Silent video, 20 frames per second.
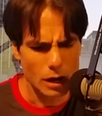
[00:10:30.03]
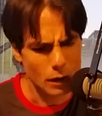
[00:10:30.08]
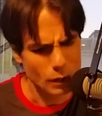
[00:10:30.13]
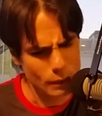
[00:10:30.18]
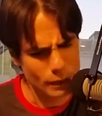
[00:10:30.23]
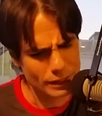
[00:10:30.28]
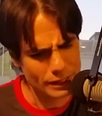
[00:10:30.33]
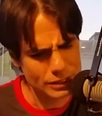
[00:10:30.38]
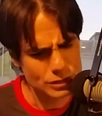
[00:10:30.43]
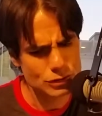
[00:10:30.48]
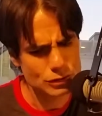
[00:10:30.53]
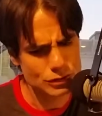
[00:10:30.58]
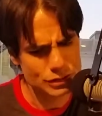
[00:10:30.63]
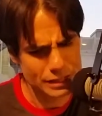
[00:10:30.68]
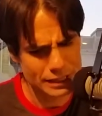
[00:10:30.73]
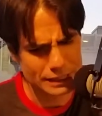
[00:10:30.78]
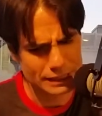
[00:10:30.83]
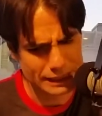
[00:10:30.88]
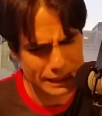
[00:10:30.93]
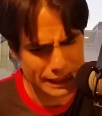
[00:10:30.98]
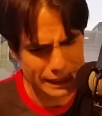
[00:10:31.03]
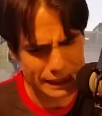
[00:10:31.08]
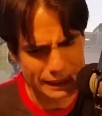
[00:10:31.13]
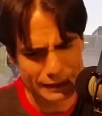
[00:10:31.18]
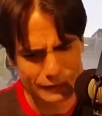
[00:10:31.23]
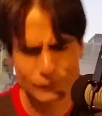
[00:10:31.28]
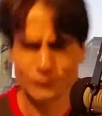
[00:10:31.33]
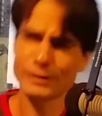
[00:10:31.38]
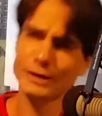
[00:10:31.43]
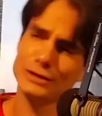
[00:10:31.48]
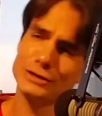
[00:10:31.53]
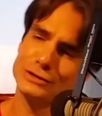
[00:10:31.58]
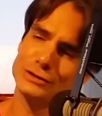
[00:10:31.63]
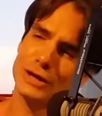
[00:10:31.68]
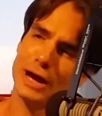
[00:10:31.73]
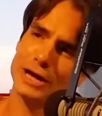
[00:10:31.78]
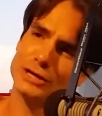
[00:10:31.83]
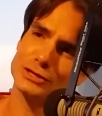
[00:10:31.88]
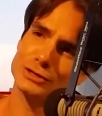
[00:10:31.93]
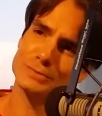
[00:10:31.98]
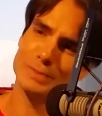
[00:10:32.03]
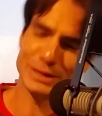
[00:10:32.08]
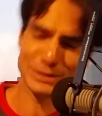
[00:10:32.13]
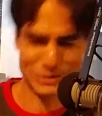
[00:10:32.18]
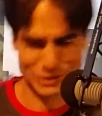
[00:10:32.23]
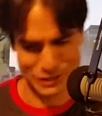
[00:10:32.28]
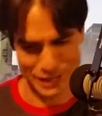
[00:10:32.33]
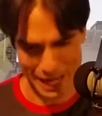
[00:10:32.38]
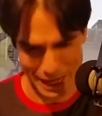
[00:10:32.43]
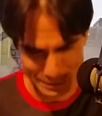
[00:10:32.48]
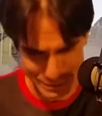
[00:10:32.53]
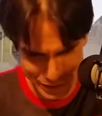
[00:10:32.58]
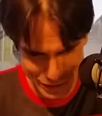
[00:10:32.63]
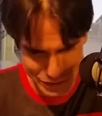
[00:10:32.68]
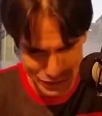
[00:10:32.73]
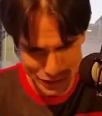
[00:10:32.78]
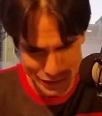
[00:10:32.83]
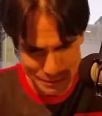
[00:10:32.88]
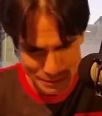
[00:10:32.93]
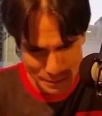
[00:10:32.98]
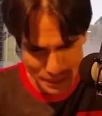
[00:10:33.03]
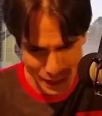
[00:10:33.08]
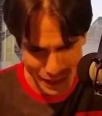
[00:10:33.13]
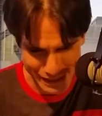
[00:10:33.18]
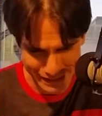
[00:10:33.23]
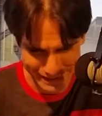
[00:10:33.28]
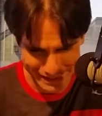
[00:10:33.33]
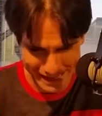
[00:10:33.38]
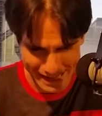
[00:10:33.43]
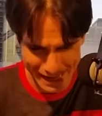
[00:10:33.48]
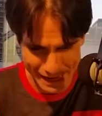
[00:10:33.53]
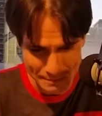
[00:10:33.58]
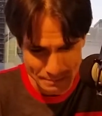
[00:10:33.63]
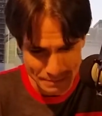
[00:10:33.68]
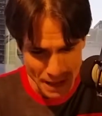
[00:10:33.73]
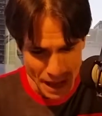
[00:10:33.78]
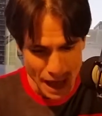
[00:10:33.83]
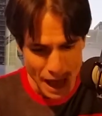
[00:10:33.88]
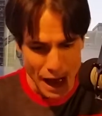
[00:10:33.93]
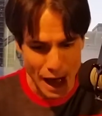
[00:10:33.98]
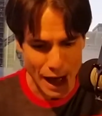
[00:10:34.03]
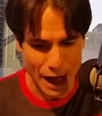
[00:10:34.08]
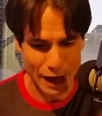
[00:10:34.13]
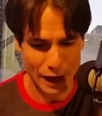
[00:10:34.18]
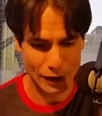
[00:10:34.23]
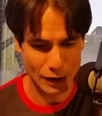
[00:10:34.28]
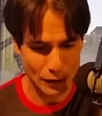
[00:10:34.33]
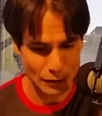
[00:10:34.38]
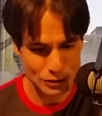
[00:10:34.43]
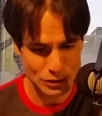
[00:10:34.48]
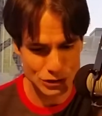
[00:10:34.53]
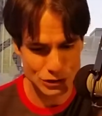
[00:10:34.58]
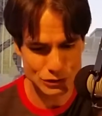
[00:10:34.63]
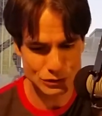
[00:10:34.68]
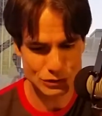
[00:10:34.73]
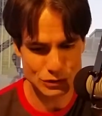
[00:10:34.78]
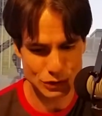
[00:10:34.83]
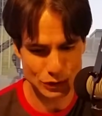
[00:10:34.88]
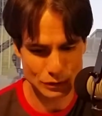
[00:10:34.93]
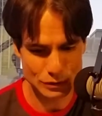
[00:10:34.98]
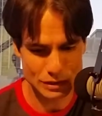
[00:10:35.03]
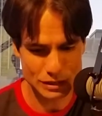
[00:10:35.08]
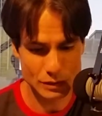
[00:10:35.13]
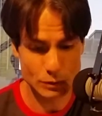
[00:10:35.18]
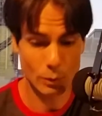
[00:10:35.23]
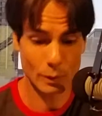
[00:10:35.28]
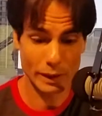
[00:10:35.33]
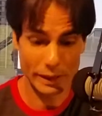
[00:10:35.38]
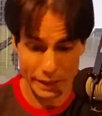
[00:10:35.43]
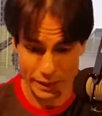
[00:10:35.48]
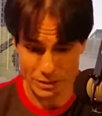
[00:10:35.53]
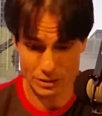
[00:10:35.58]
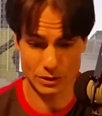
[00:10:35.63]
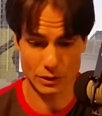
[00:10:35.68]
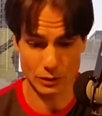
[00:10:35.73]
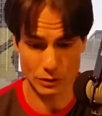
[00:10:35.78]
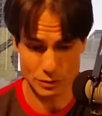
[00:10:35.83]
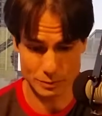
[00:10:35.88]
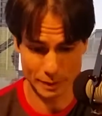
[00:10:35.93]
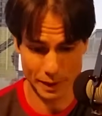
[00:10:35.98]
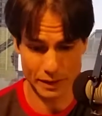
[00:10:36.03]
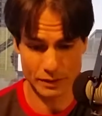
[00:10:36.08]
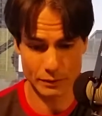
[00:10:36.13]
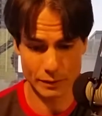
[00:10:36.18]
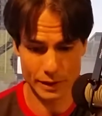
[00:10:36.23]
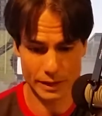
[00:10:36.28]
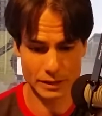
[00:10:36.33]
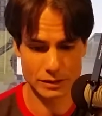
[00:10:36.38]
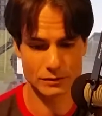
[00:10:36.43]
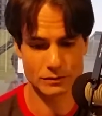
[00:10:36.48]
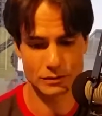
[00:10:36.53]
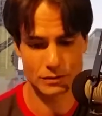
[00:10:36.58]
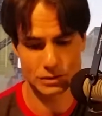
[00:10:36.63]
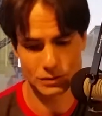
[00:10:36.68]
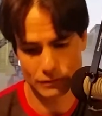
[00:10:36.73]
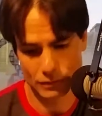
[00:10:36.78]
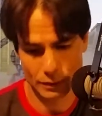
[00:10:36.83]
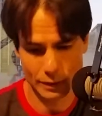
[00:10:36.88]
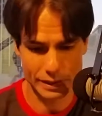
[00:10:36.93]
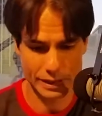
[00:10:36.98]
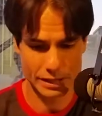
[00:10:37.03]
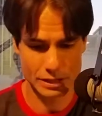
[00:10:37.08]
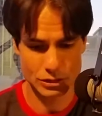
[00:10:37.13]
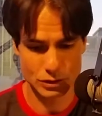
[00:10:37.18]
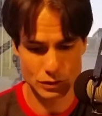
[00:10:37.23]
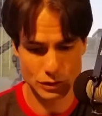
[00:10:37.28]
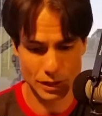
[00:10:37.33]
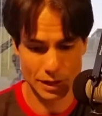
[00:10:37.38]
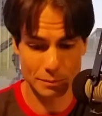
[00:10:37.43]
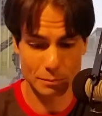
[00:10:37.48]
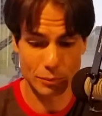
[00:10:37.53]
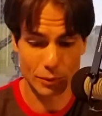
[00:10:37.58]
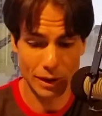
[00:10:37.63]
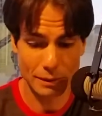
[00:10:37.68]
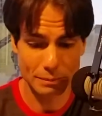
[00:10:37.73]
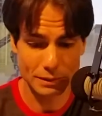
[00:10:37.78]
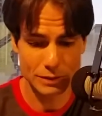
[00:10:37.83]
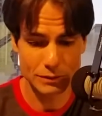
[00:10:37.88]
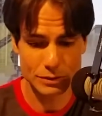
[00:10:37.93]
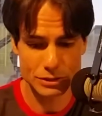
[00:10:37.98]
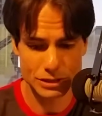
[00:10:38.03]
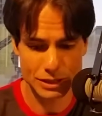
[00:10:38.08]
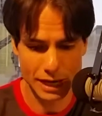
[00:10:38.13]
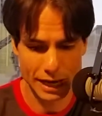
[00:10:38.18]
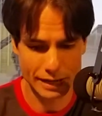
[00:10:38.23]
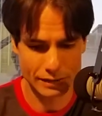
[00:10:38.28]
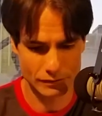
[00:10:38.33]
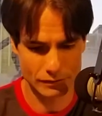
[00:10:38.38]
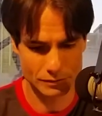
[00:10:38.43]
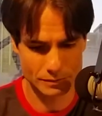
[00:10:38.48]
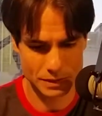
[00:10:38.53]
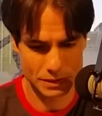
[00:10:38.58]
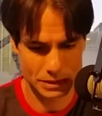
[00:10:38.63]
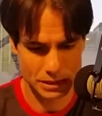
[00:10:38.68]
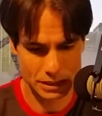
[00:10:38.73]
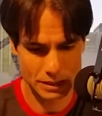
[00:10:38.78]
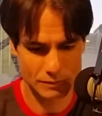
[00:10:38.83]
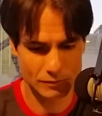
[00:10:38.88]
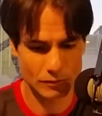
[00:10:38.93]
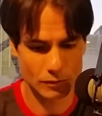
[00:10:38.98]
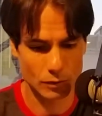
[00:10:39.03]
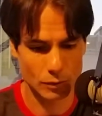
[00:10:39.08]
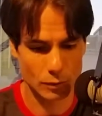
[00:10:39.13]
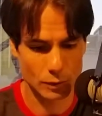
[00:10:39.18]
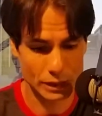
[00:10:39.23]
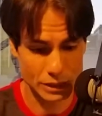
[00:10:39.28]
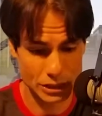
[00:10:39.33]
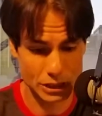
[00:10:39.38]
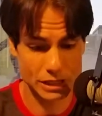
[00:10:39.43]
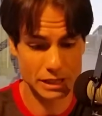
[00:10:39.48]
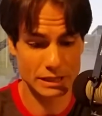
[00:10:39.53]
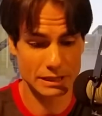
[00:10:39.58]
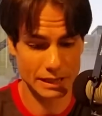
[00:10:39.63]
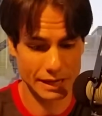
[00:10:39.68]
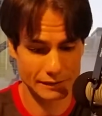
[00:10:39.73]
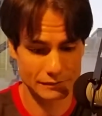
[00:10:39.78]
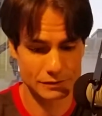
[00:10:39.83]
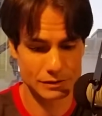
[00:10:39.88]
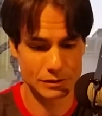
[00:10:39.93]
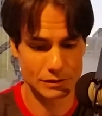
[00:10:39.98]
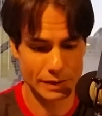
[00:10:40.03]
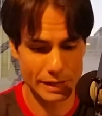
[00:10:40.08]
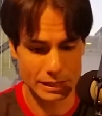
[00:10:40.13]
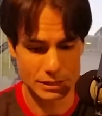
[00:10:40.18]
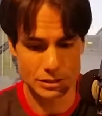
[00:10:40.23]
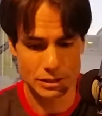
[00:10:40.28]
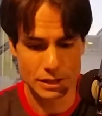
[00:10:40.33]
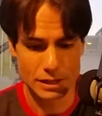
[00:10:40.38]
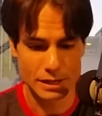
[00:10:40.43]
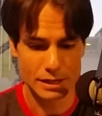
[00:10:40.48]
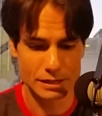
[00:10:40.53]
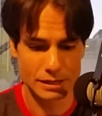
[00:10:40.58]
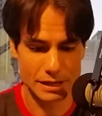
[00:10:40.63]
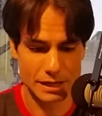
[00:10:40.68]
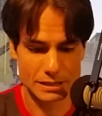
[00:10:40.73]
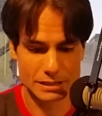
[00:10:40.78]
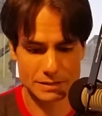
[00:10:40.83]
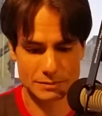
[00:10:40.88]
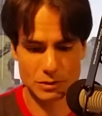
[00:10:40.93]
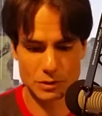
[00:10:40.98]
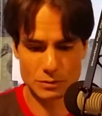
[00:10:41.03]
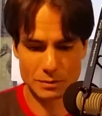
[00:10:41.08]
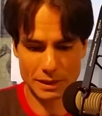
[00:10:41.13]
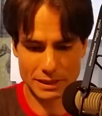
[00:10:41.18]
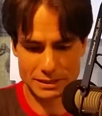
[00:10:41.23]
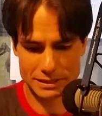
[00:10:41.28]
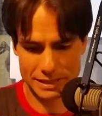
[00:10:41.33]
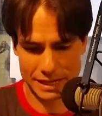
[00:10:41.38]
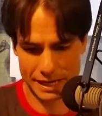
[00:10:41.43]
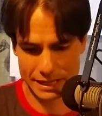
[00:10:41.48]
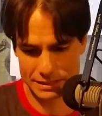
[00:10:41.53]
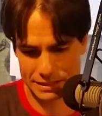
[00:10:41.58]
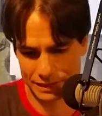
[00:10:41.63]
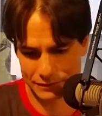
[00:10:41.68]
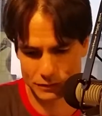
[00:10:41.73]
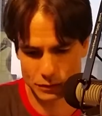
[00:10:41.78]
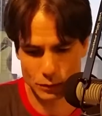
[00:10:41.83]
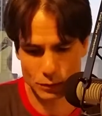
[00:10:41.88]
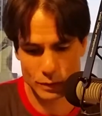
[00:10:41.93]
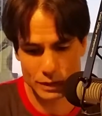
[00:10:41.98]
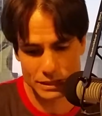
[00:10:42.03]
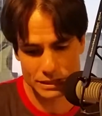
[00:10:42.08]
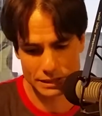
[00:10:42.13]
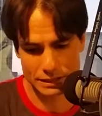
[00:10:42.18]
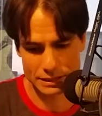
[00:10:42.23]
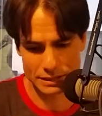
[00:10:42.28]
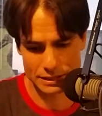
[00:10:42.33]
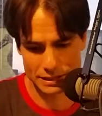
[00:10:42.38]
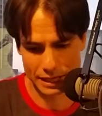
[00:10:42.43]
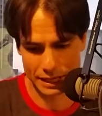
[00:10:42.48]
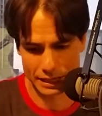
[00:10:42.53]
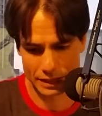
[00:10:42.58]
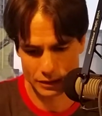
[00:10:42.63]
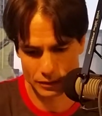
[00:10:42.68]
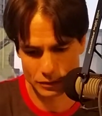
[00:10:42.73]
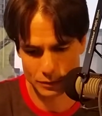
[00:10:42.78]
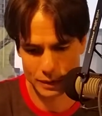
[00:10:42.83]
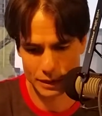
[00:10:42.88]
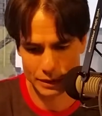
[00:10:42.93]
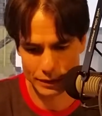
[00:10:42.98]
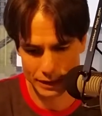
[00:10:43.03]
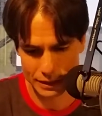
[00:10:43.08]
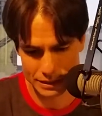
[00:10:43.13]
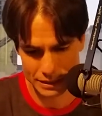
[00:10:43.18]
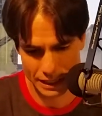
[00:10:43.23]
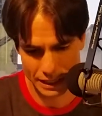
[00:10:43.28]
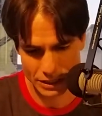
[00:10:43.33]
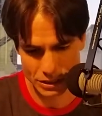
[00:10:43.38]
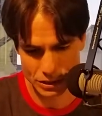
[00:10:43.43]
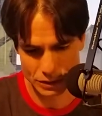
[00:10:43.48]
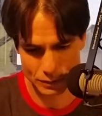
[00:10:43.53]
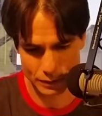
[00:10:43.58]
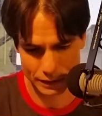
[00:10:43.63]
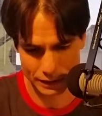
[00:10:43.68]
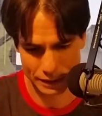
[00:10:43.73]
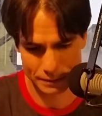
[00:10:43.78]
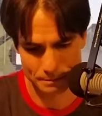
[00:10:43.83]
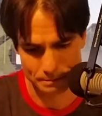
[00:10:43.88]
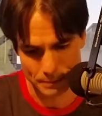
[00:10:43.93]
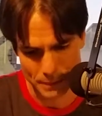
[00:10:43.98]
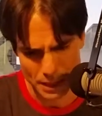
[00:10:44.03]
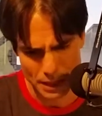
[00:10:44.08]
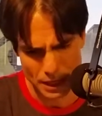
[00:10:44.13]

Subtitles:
Well, interestingly, funny I should mention that, because on Monday, Coach June Jones, the winningest coach, by the way, in University of Hawaii history, abruptly resigned from the team for which he left UH, the SMU Mustangs, after recently signing a 3-year extension with them.